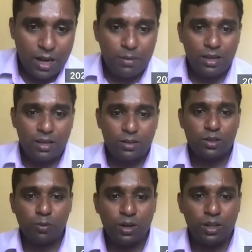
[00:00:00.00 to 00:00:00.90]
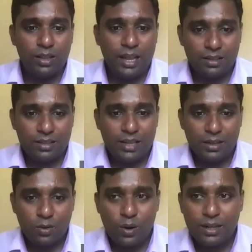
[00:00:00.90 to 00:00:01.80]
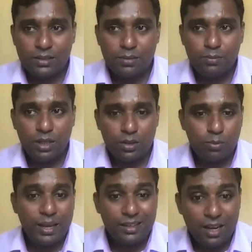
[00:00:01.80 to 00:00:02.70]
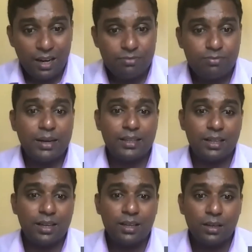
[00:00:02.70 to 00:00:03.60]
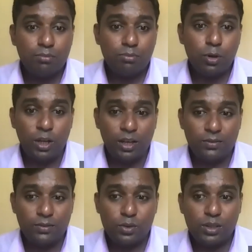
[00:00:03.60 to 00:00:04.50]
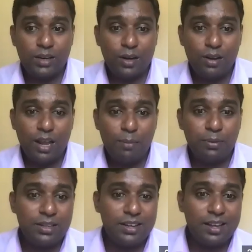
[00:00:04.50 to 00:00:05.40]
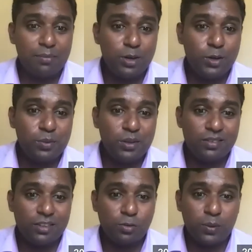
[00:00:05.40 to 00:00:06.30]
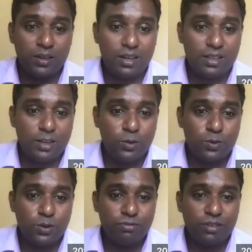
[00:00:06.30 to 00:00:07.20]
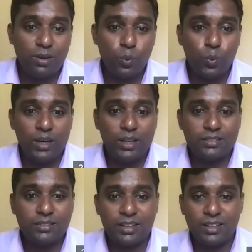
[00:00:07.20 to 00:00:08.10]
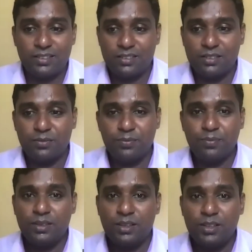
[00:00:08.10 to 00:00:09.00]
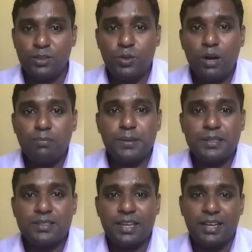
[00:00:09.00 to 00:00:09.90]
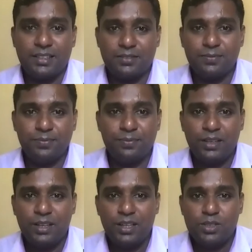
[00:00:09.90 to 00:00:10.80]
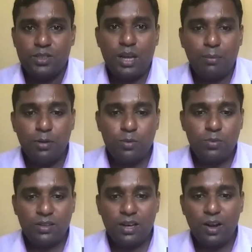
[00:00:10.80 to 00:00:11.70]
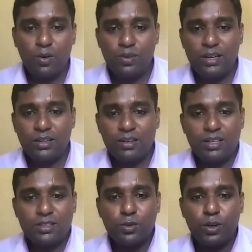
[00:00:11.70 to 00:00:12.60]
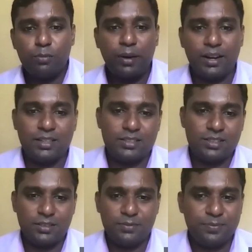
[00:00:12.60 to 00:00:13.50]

coming to the body, that, that organism need to be engulfed by the body. So then what will happen? The WBC, especially the neutrophil, will increase to compensate. So WBC count will increase during pregnancy.